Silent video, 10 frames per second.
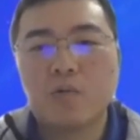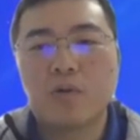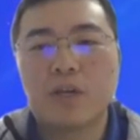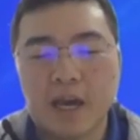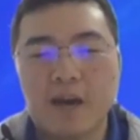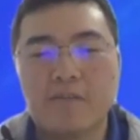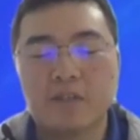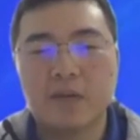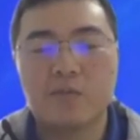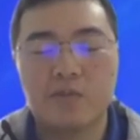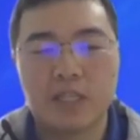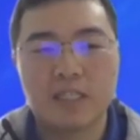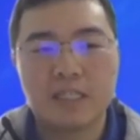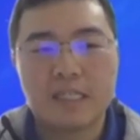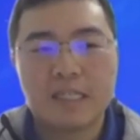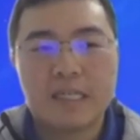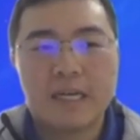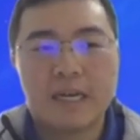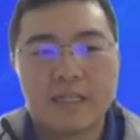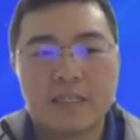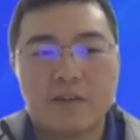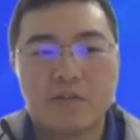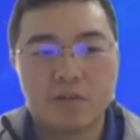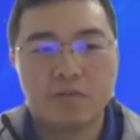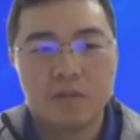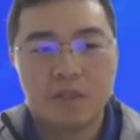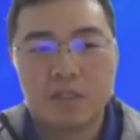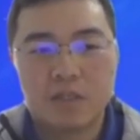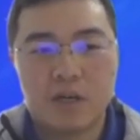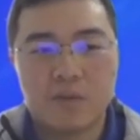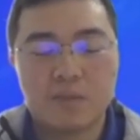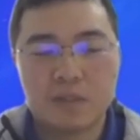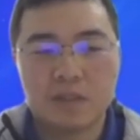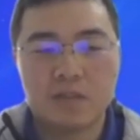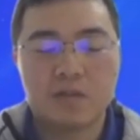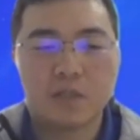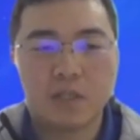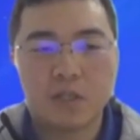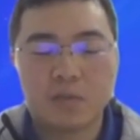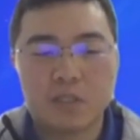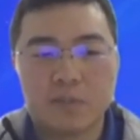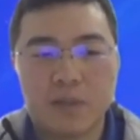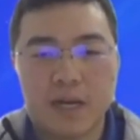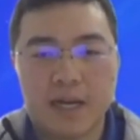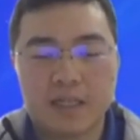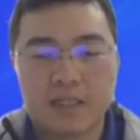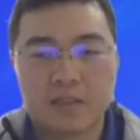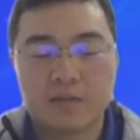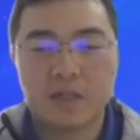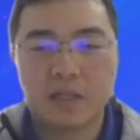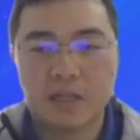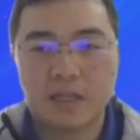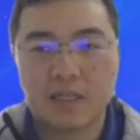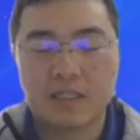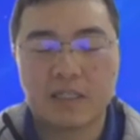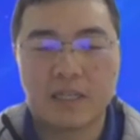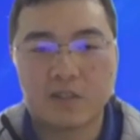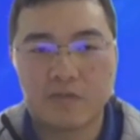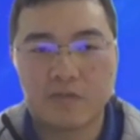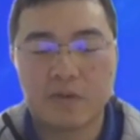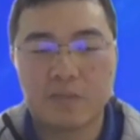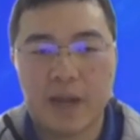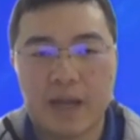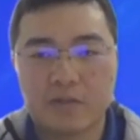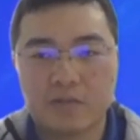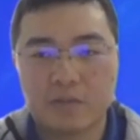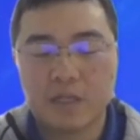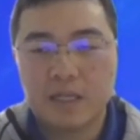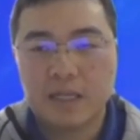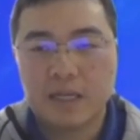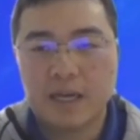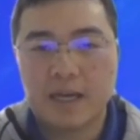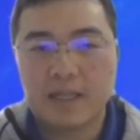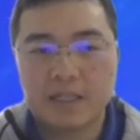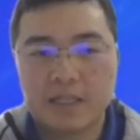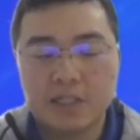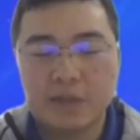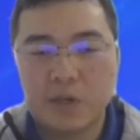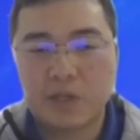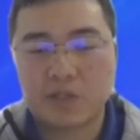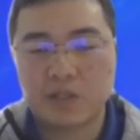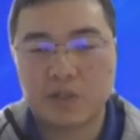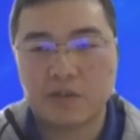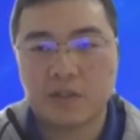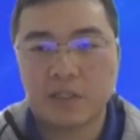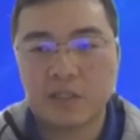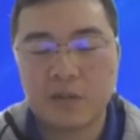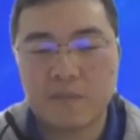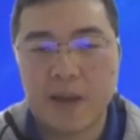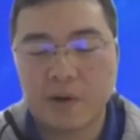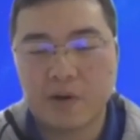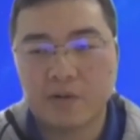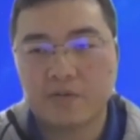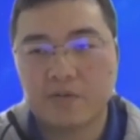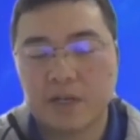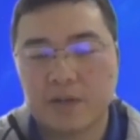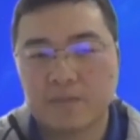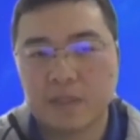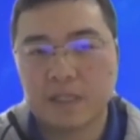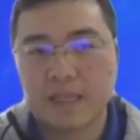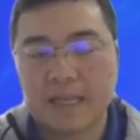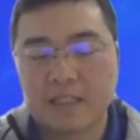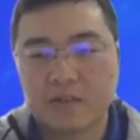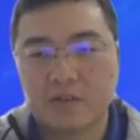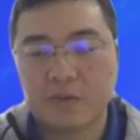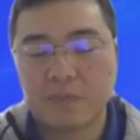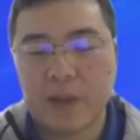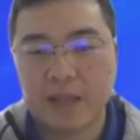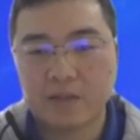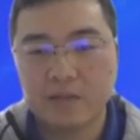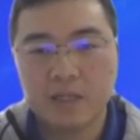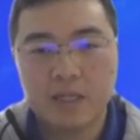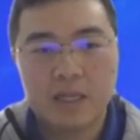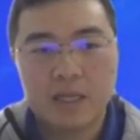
We have summarized several top solar suppliers size of a panel. This is the picture. This is the map of the length of a panel.